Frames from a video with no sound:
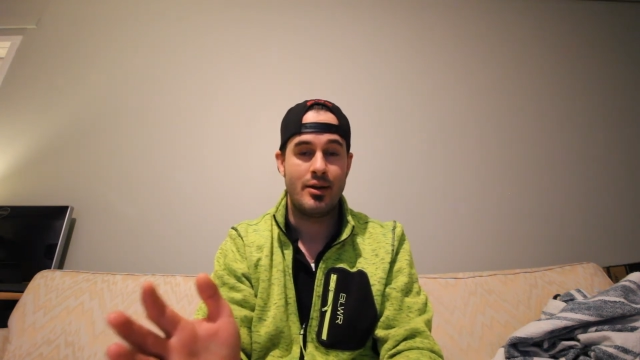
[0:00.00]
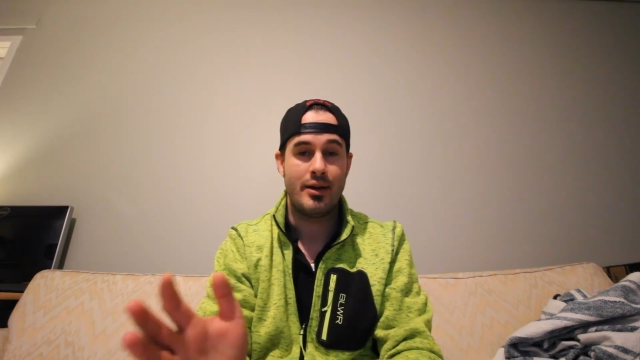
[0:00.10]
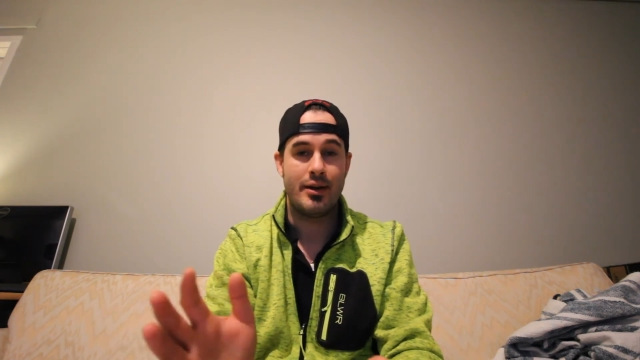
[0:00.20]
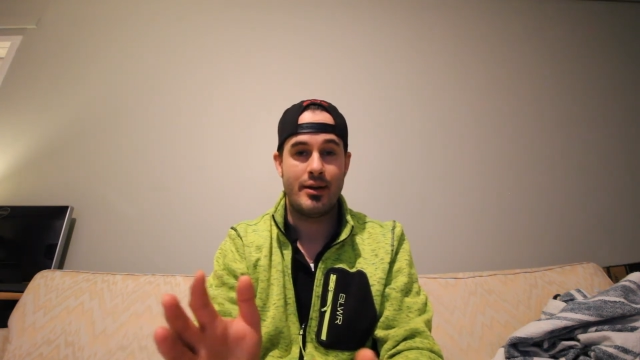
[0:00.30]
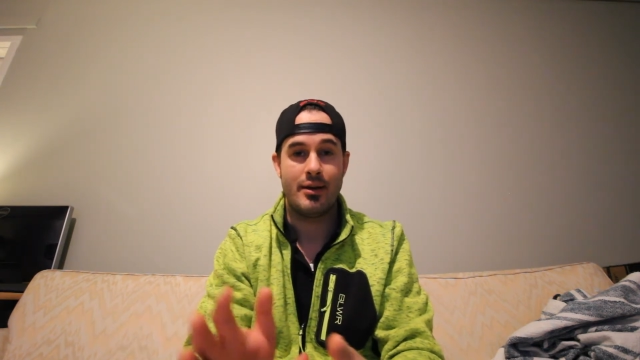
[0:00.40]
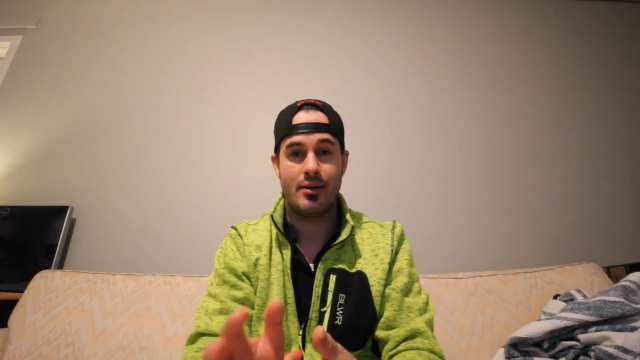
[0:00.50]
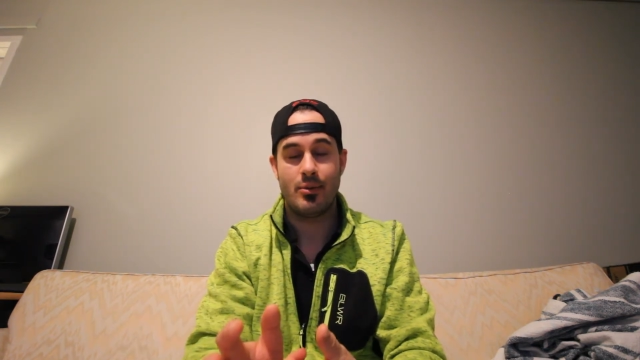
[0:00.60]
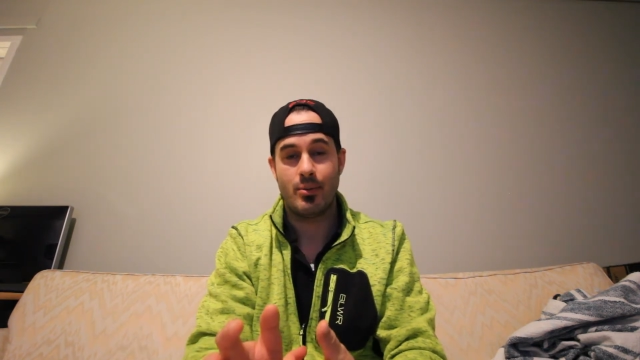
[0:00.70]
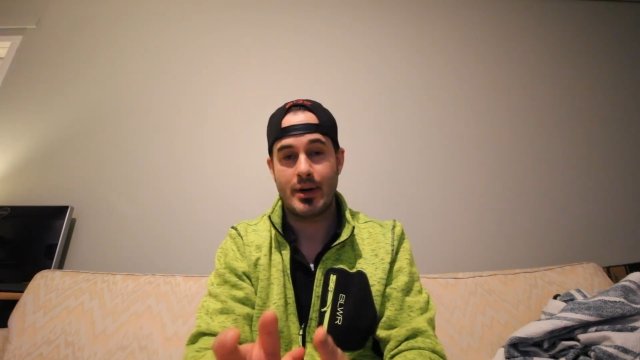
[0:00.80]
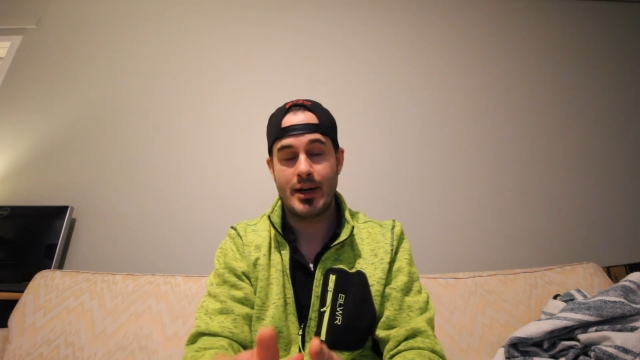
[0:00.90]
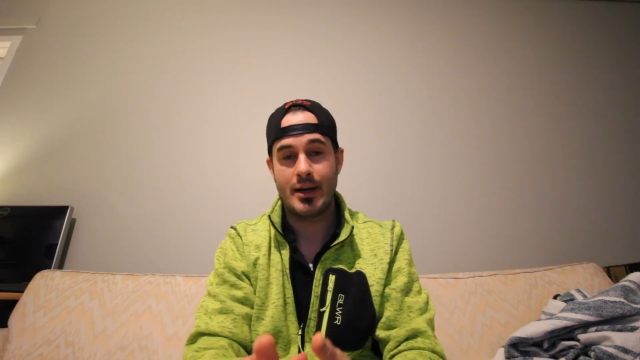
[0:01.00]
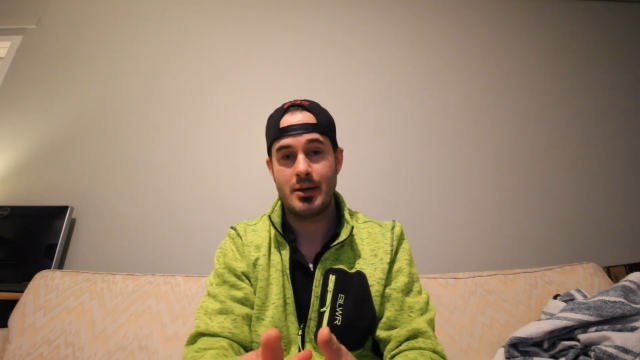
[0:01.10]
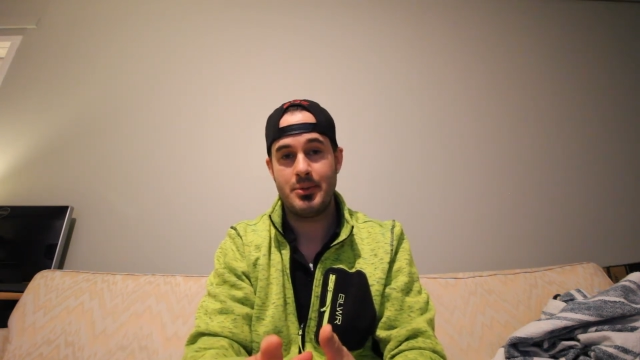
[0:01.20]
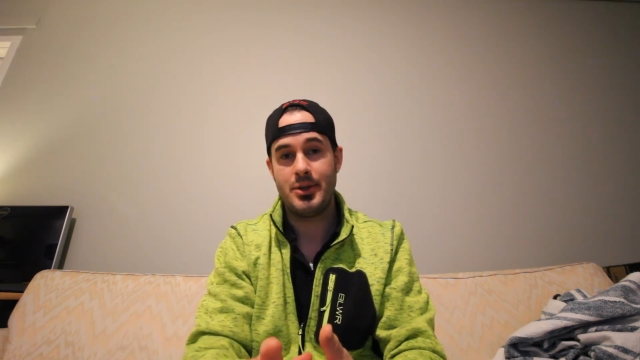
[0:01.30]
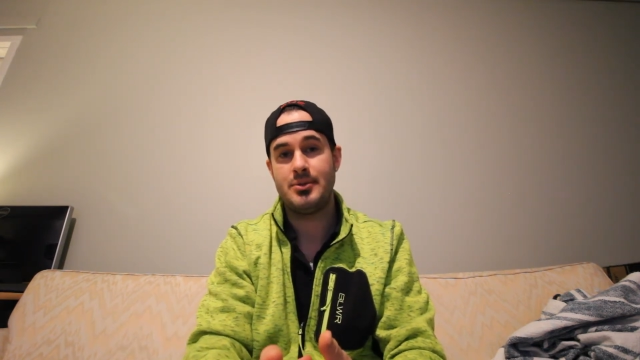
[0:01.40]
why
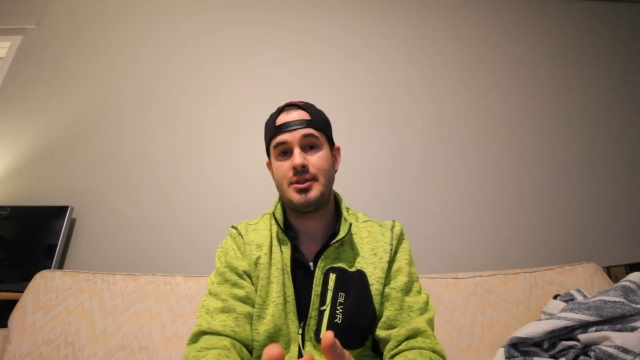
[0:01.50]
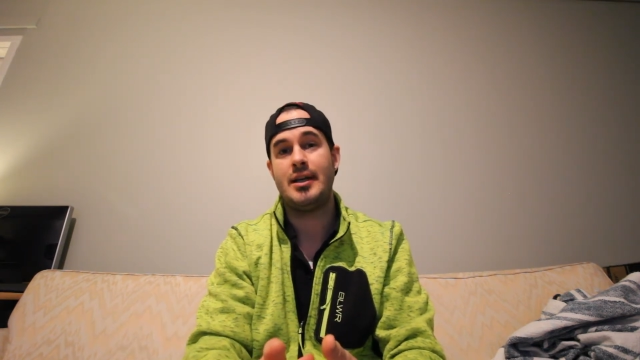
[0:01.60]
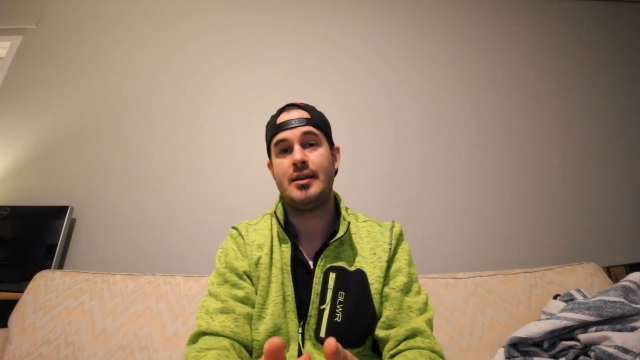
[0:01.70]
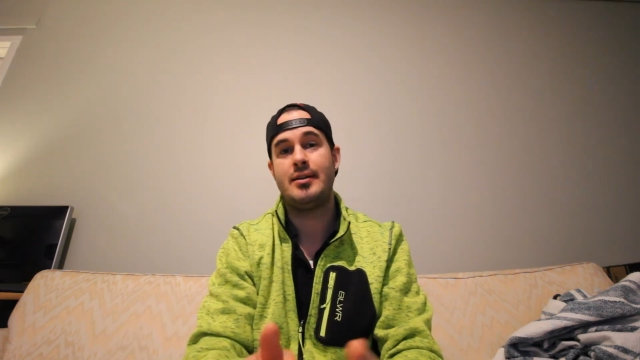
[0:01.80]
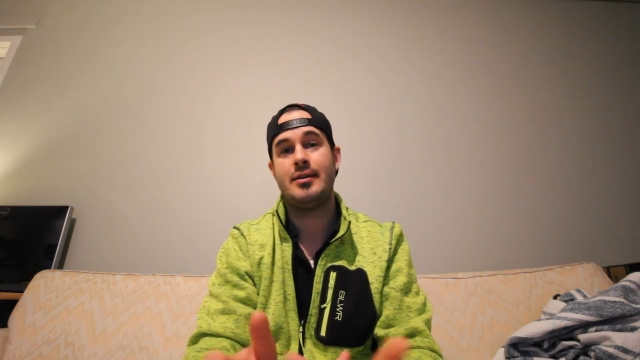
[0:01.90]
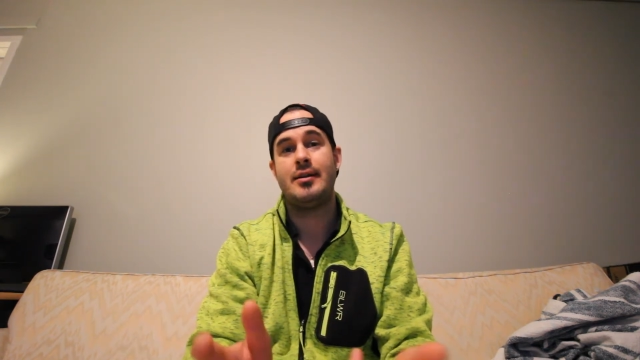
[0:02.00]
I'm using it